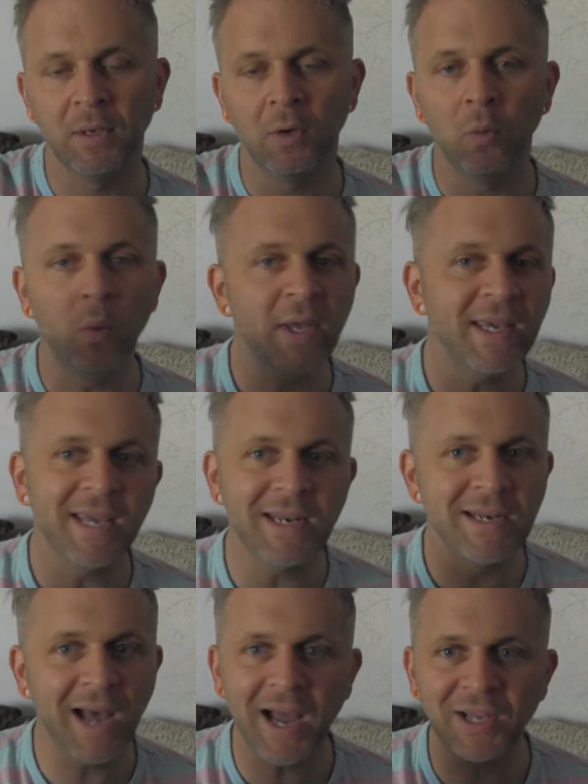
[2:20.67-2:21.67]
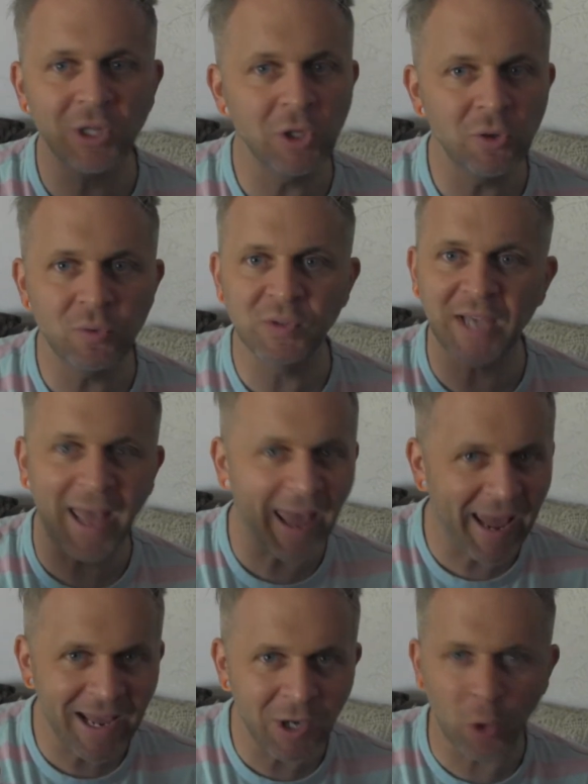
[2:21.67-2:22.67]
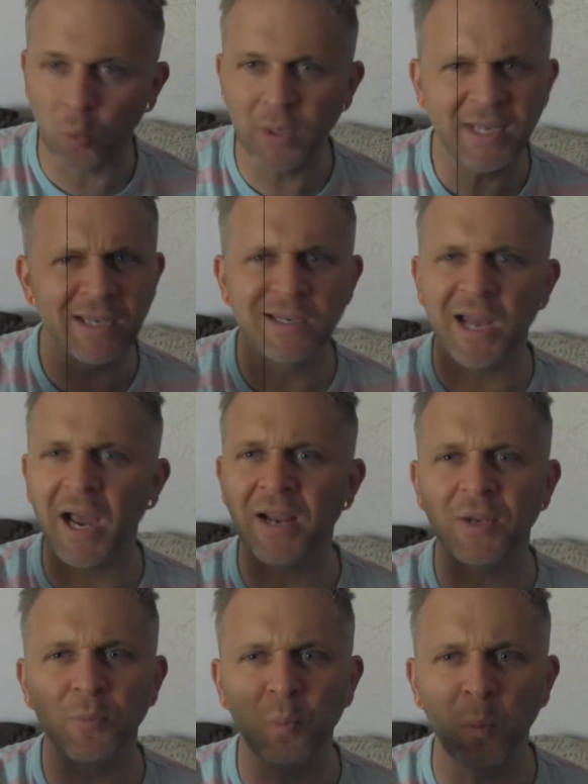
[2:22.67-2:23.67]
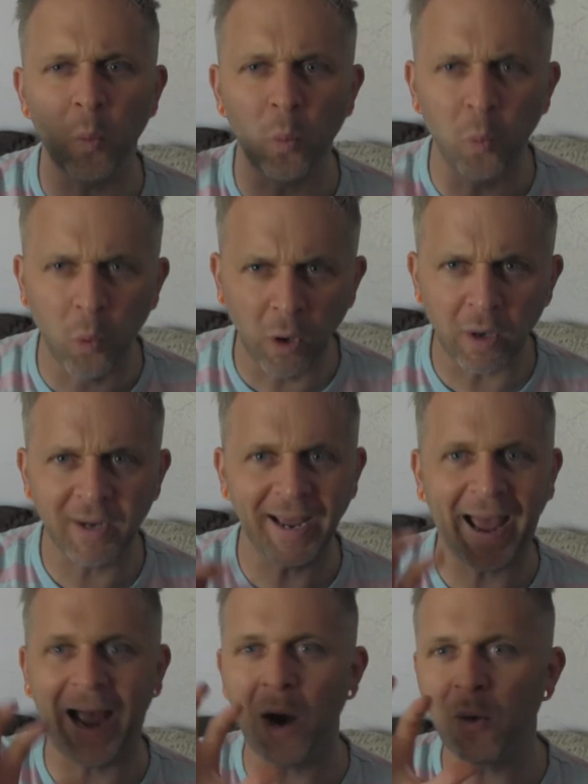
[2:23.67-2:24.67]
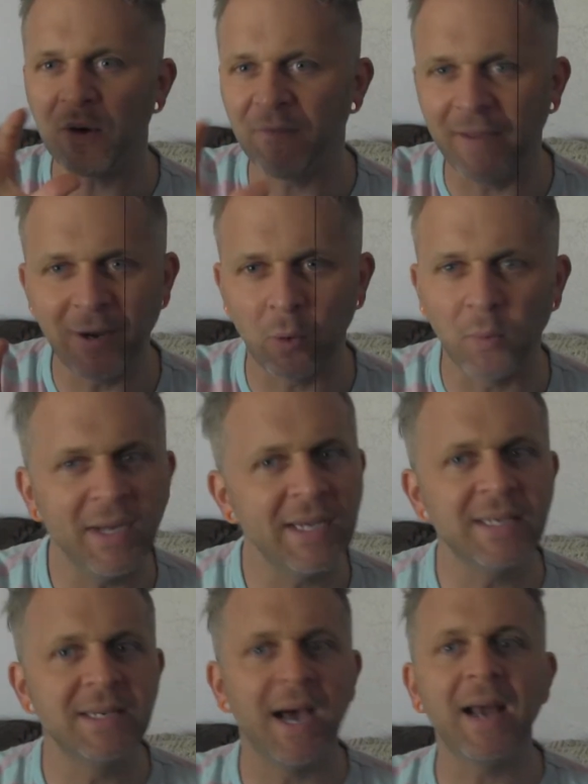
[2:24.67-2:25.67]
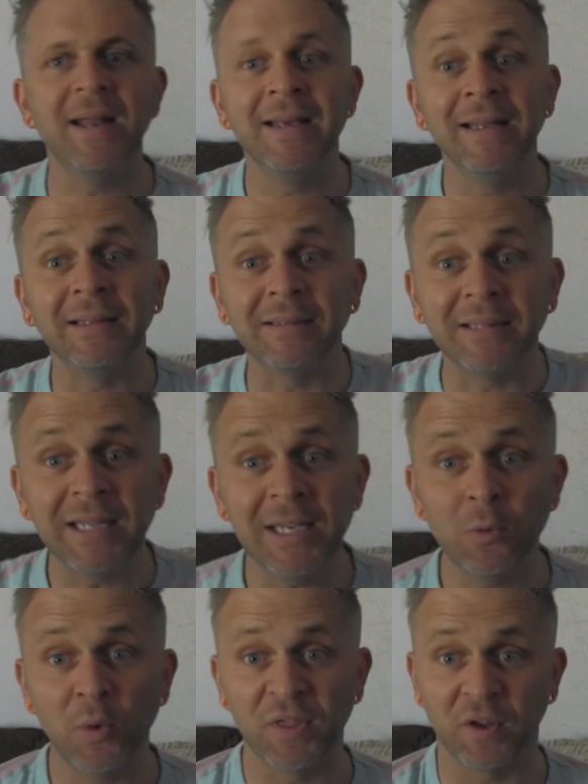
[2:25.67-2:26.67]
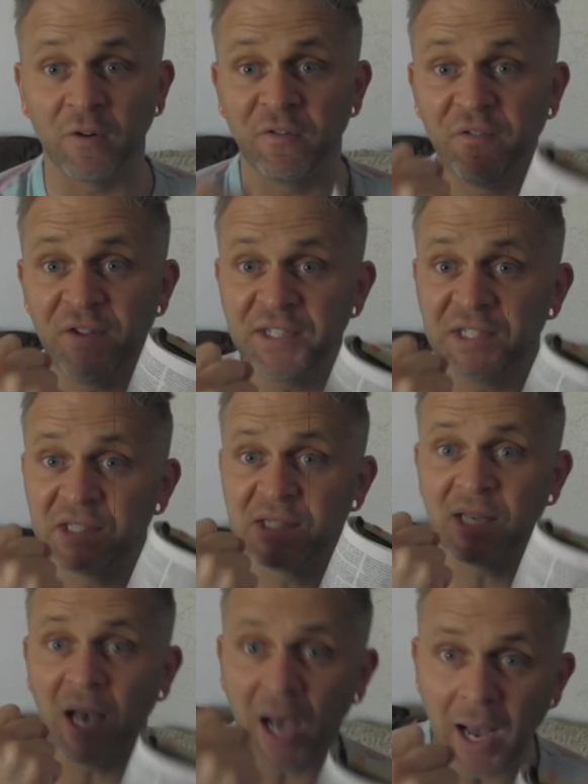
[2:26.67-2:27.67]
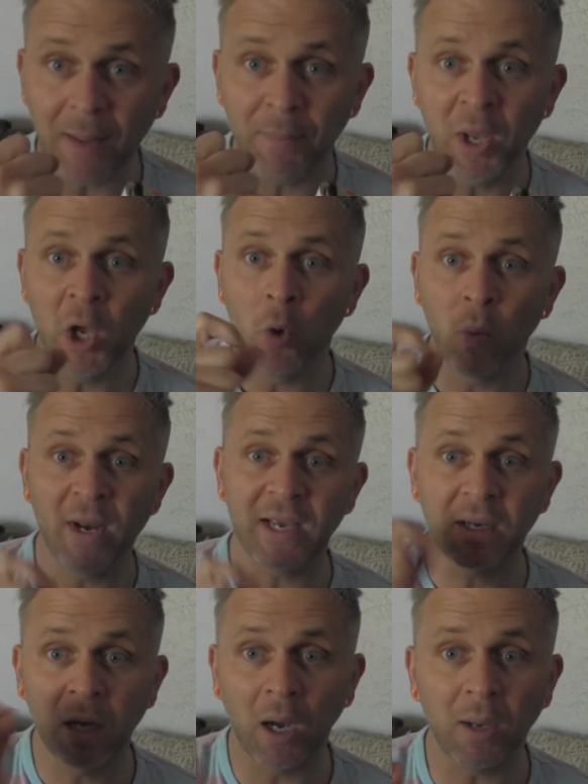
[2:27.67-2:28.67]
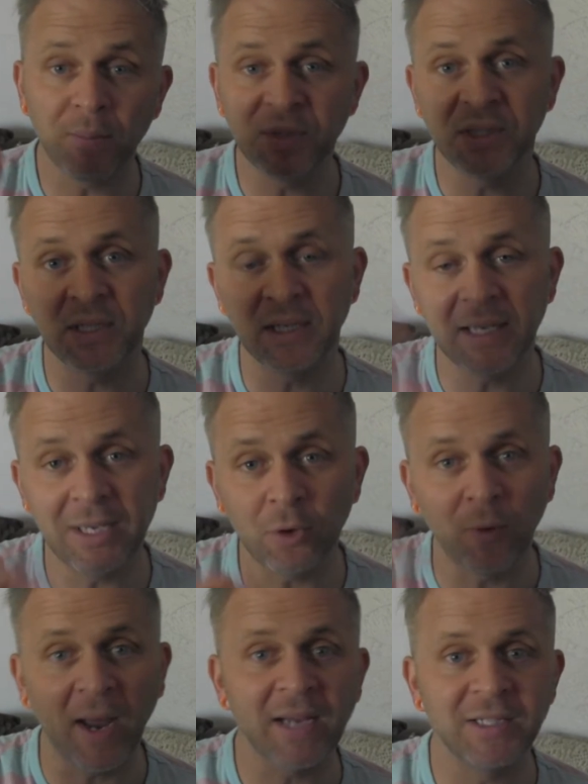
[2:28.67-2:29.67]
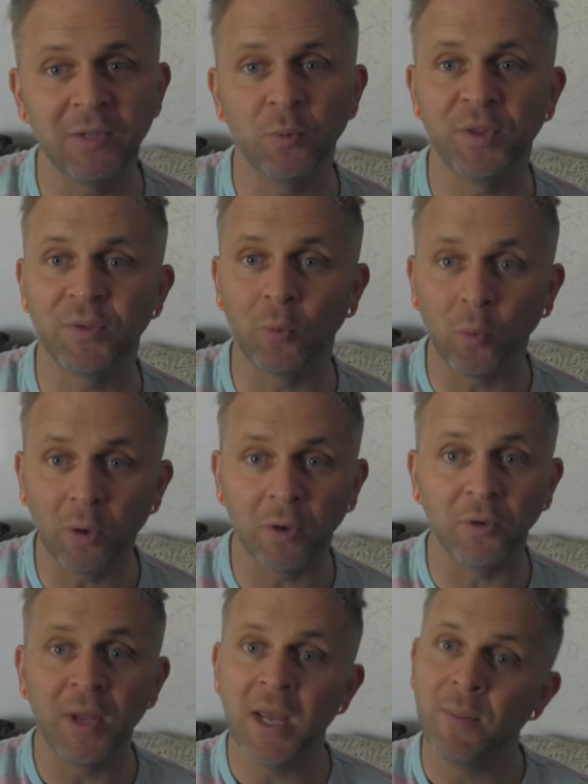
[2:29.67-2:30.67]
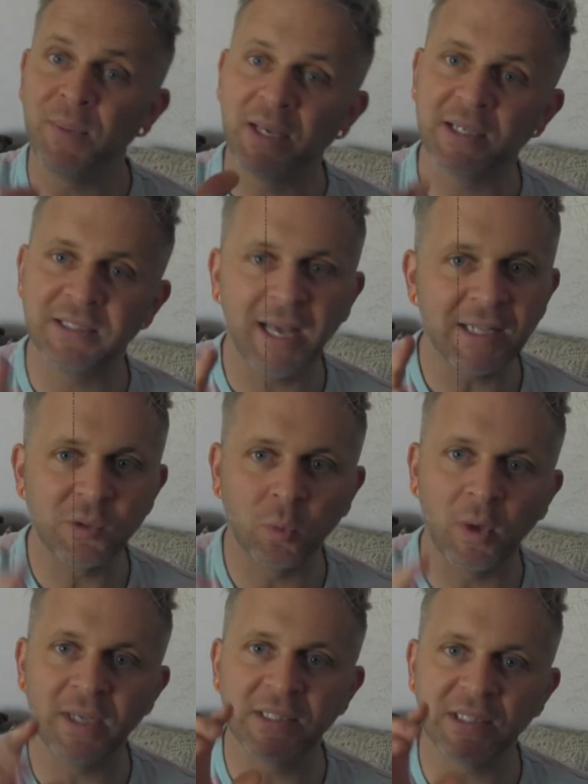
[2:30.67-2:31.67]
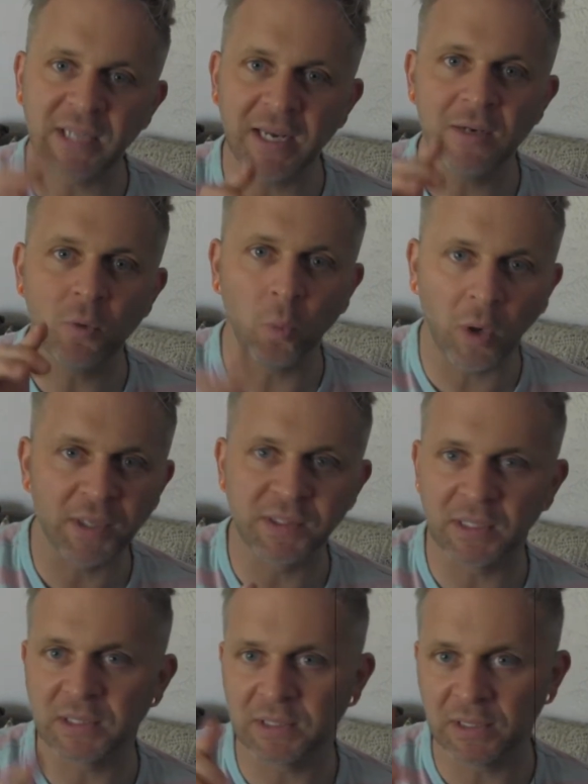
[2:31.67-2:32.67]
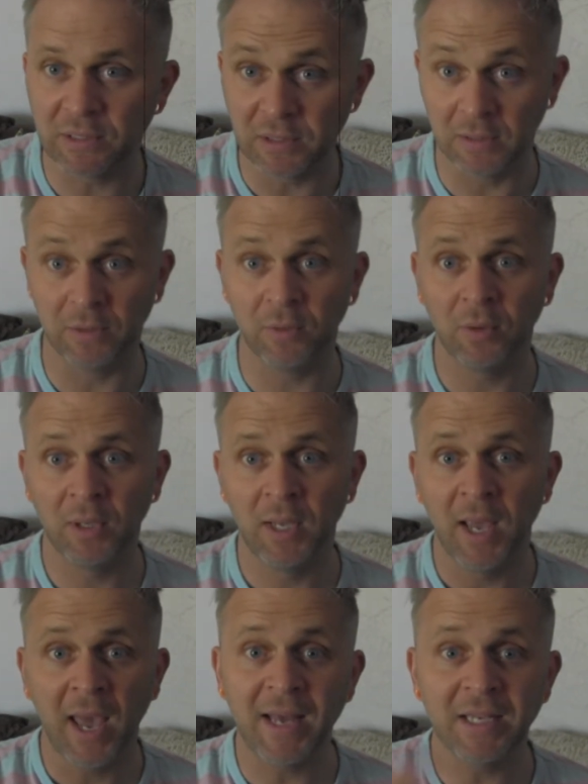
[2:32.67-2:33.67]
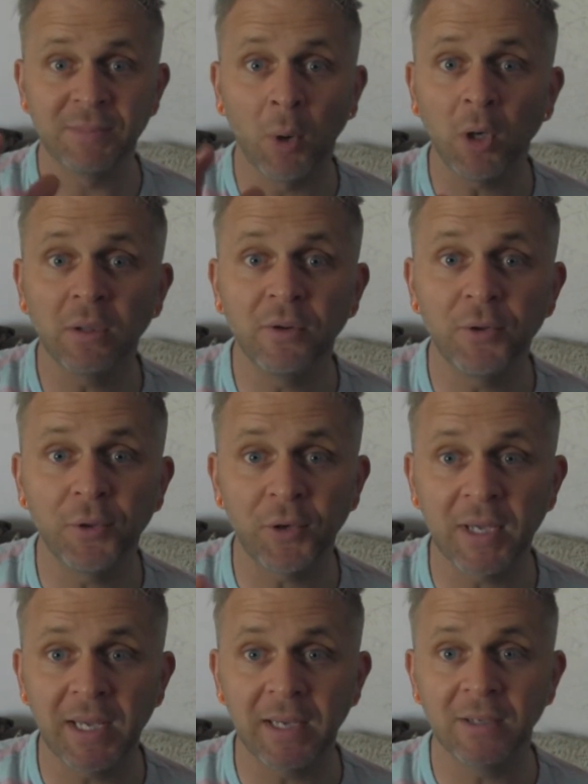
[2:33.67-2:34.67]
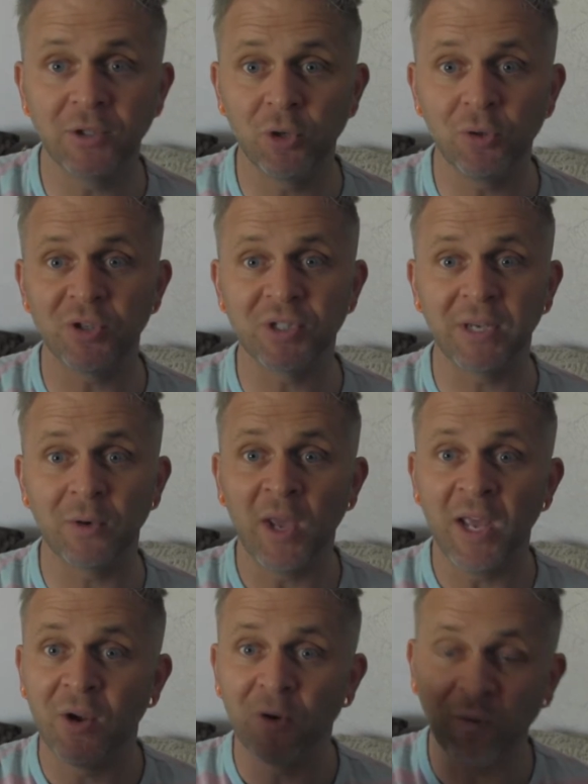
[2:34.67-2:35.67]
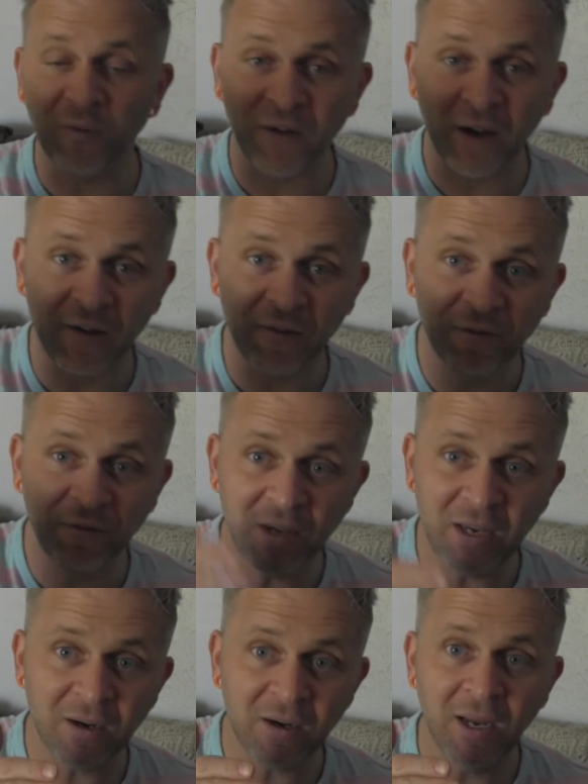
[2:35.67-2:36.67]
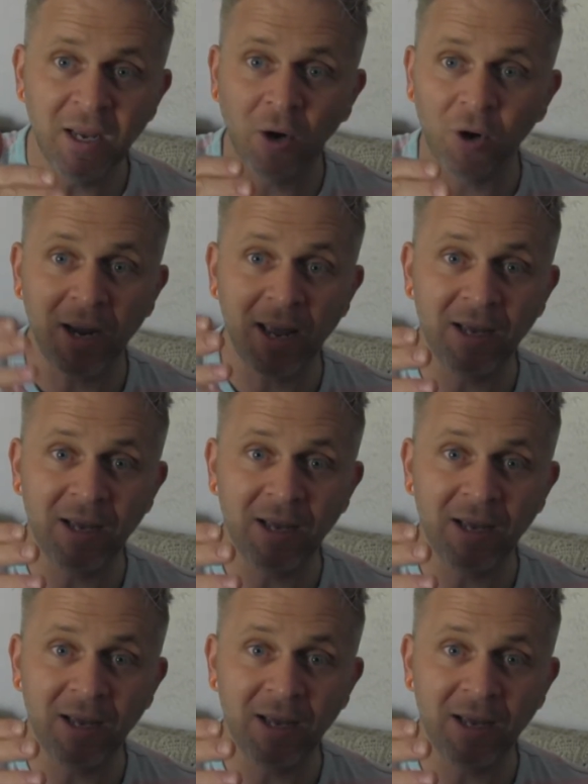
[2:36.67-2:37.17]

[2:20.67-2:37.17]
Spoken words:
We cannot use anger. We cannot work out of anger. We cannot lead with our fists up when it comes to interacting with the world, because that's what Satan wants us to do. And as Martin Luther King Jr. said, fear or